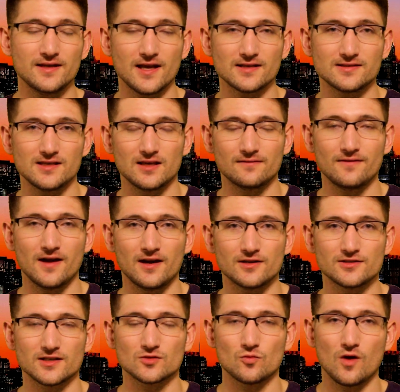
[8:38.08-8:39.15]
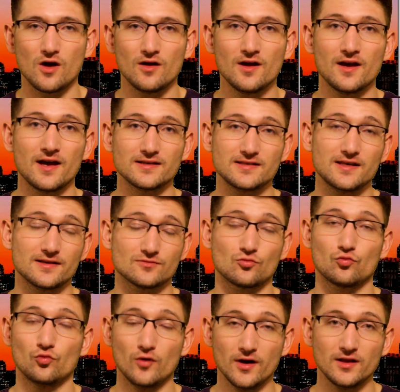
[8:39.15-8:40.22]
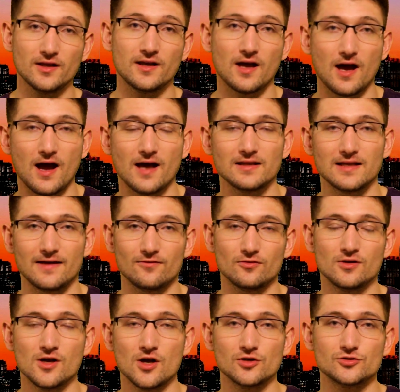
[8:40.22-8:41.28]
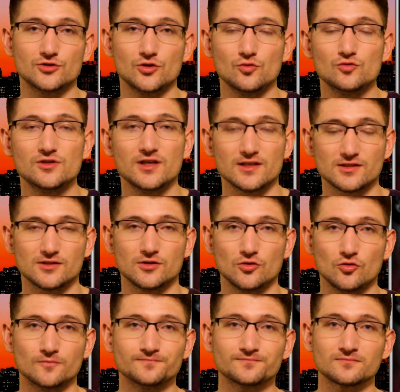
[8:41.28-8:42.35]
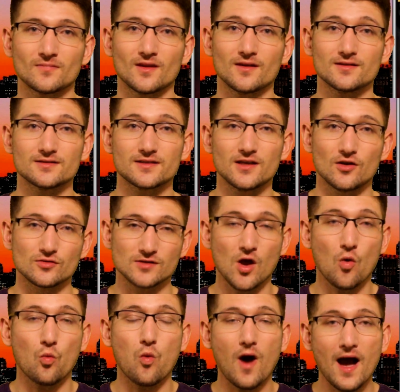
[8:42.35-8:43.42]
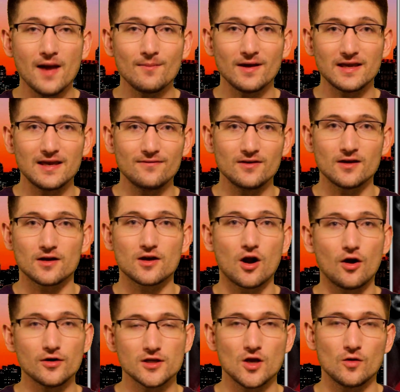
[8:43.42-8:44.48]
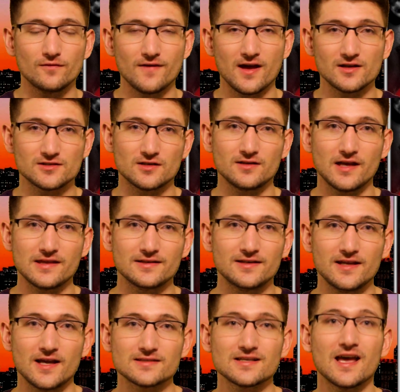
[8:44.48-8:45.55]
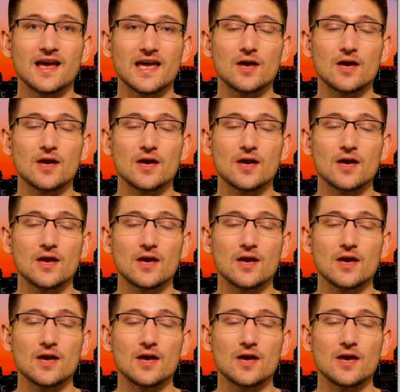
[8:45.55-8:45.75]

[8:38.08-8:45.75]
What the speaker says: Diaz the advantage as well, as he has really high-level jiu-jitsu skills. Why am I giving a cardio advantage to Nathan Diaz?